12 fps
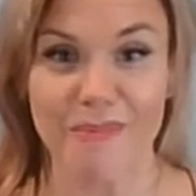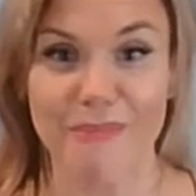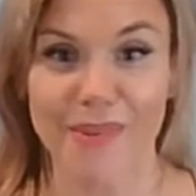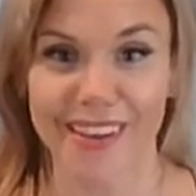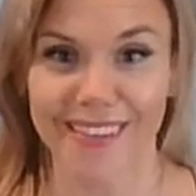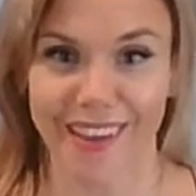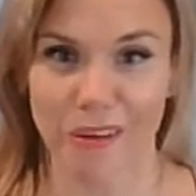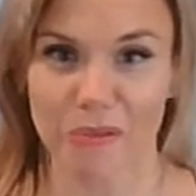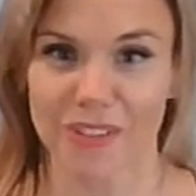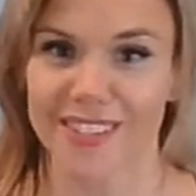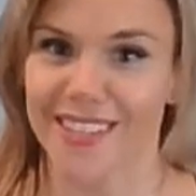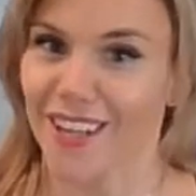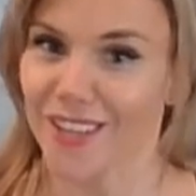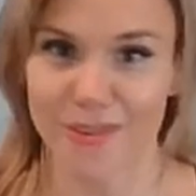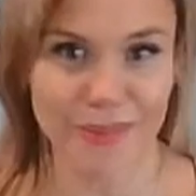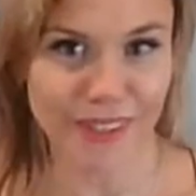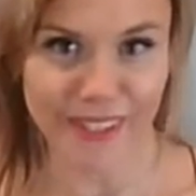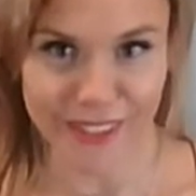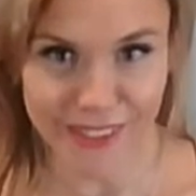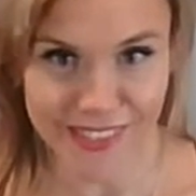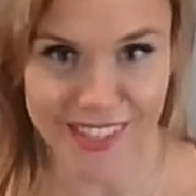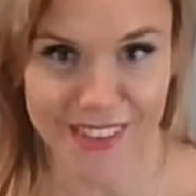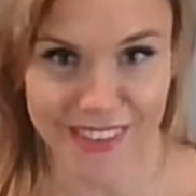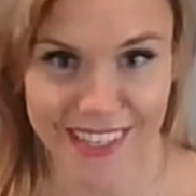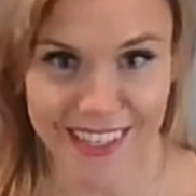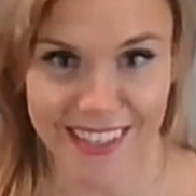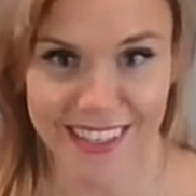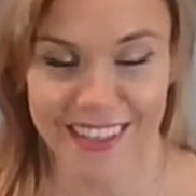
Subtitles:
because I will tell you a little secret.